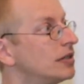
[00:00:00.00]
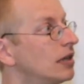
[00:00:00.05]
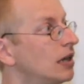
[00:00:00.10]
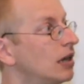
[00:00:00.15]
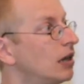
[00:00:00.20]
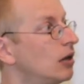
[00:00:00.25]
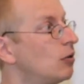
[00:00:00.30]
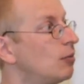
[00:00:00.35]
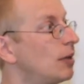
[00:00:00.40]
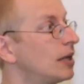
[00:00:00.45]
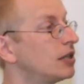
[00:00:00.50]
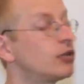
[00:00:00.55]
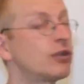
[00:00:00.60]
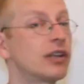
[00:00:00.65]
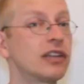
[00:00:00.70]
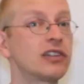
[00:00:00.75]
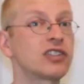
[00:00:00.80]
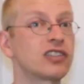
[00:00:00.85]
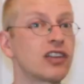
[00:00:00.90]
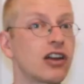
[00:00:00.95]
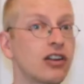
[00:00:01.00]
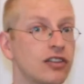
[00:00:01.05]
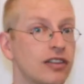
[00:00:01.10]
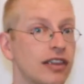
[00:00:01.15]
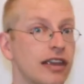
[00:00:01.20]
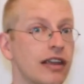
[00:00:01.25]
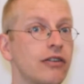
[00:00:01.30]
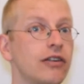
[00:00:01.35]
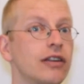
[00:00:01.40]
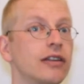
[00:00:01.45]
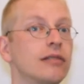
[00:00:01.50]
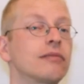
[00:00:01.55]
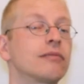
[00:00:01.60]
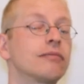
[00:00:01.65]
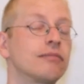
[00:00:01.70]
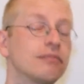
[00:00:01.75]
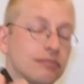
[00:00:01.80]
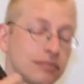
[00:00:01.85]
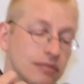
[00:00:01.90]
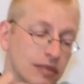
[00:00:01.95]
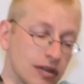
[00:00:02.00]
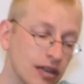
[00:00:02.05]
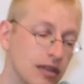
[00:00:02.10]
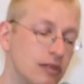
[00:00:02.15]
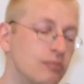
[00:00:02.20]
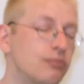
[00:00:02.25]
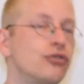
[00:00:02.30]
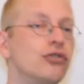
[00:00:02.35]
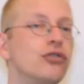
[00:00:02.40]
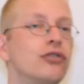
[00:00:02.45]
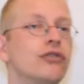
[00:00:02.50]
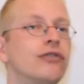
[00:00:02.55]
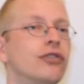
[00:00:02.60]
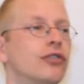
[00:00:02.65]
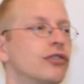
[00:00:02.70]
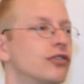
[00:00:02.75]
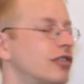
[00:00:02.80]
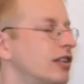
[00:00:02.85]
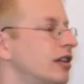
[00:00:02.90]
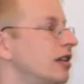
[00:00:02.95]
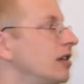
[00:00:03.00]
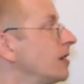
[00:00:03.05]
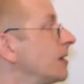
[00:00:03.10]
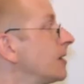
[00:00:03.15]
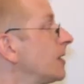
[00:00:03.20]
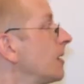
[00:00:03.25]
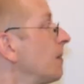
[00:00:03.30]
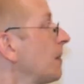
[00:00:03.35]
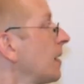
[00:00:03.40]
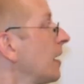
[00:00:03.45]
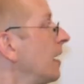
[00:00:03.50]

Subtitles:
but you can start there and improve your skills,